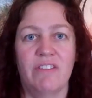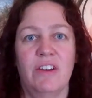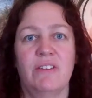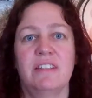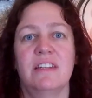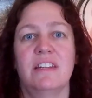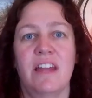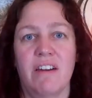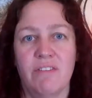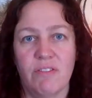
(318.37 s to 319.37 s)
there isn't
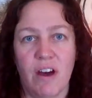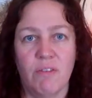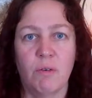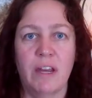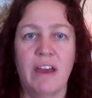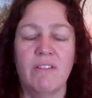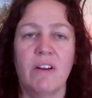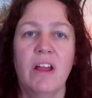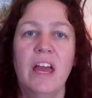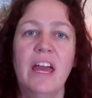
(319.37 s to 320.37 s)
enough of whatever,